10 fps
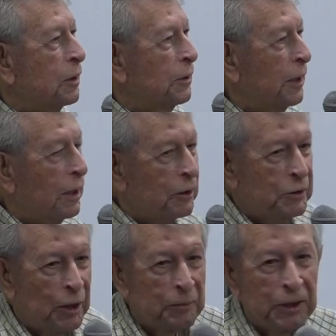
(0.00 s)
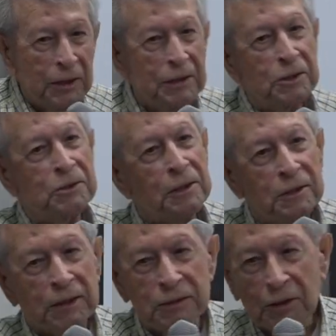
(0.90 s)
Canal Company, and it
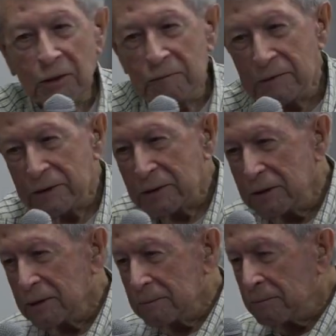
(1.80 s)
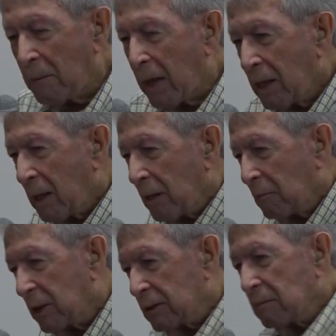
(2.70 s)
still didn't go very good.
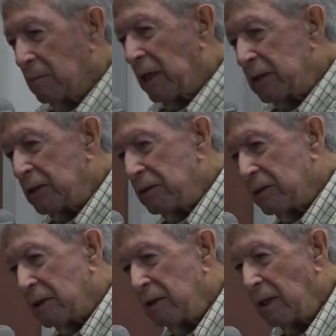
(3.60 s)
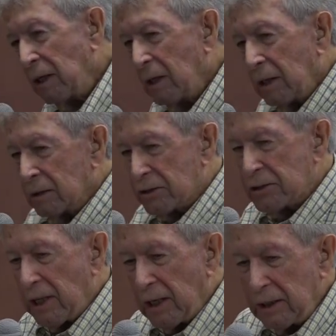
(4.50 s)
But Moncure
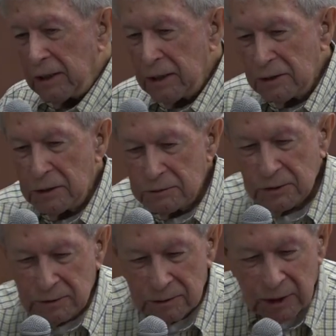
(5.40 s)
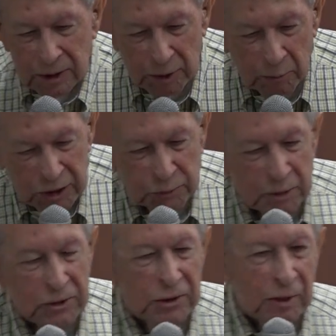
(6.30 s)
decided he knew there must
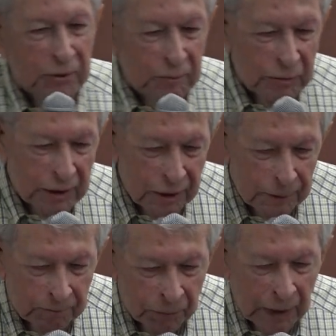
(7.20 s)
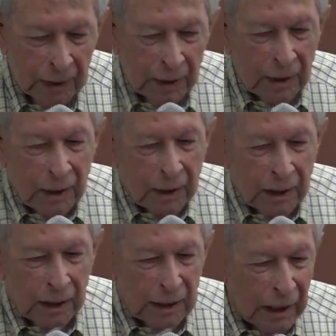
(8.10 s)
be something better.
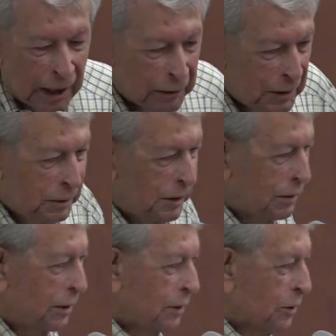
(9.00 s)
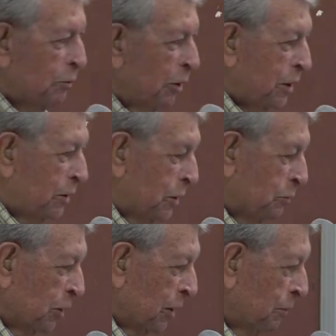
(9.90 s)
And how he did this amazes
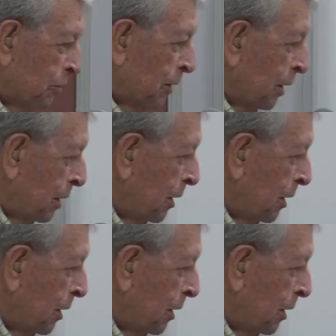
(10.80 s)
me, but